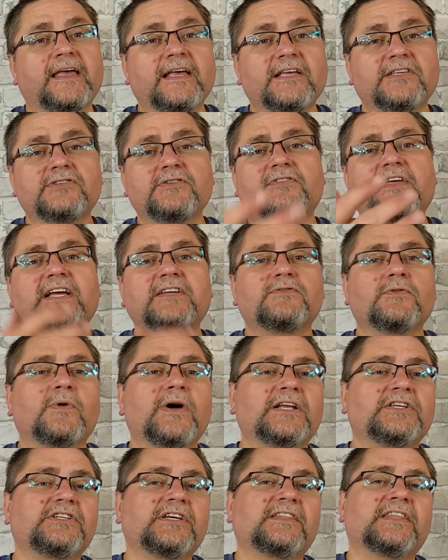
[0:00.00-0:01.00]
So thanks for
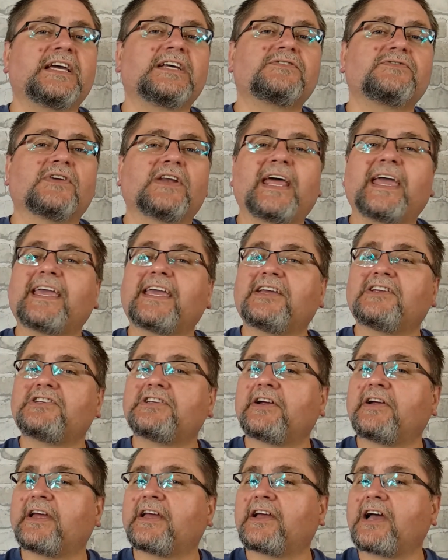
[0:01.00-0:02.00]
watching. Thanks for liking,
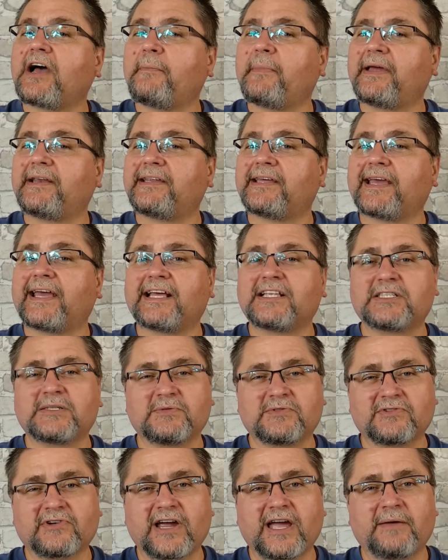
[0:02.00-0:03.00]
sharing, commenting, and
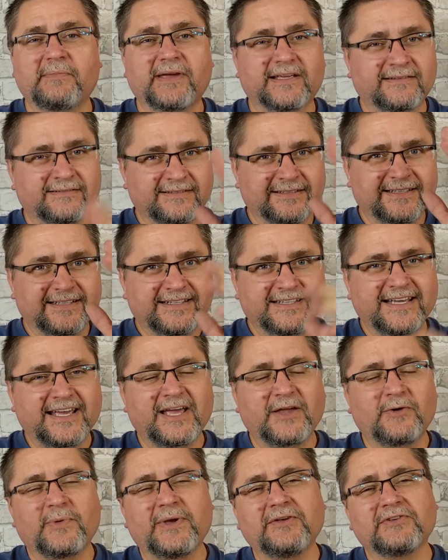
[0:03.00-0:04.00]
subscribing.
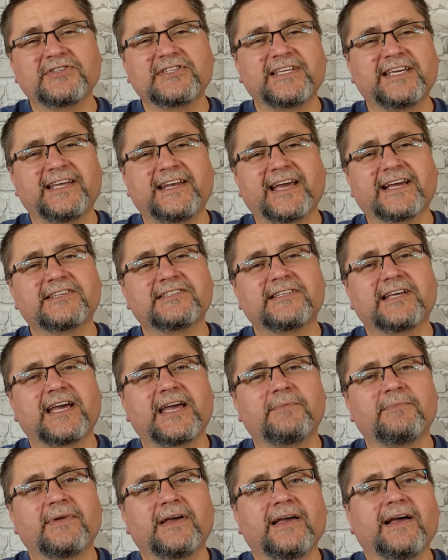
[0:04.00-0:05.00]
And we'll see you next
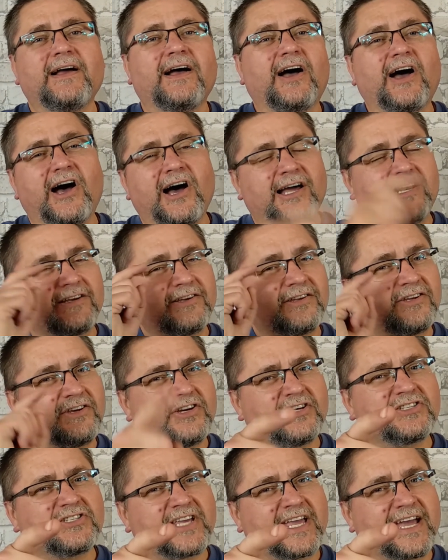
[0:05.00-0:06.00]
time on
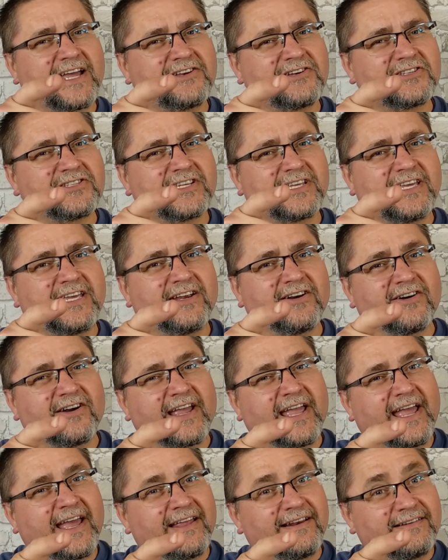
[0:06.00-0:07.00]
Goods, Gadgets, and
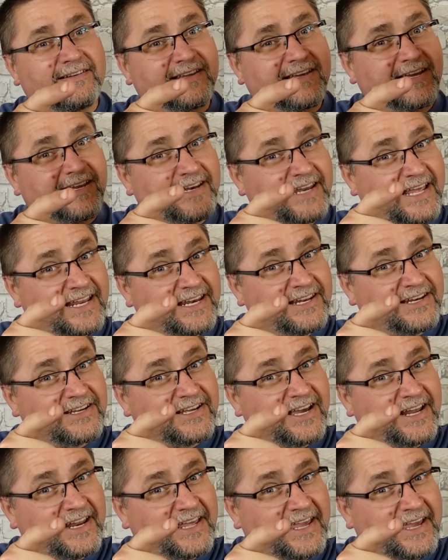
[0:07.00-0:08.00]
Gear and Canadian
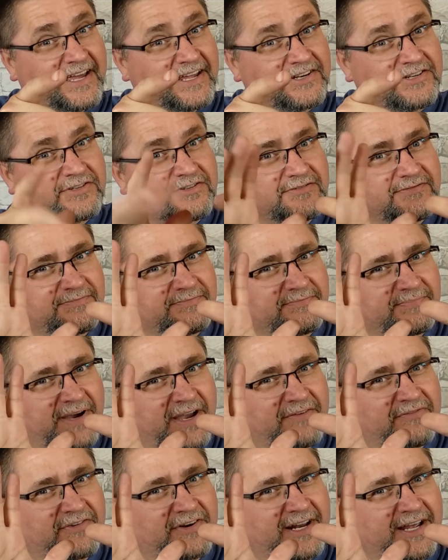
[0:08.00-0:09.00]
Cutting Edge.
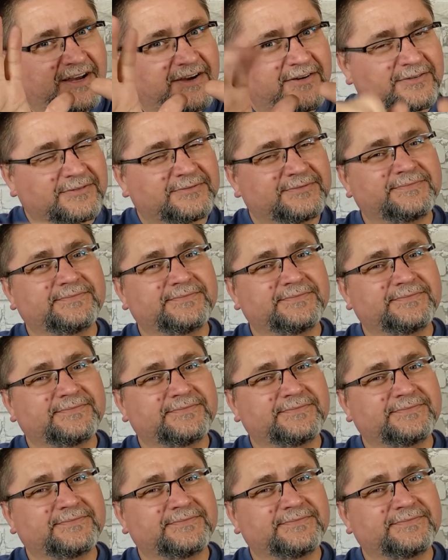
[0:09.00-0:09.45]
Bye for now.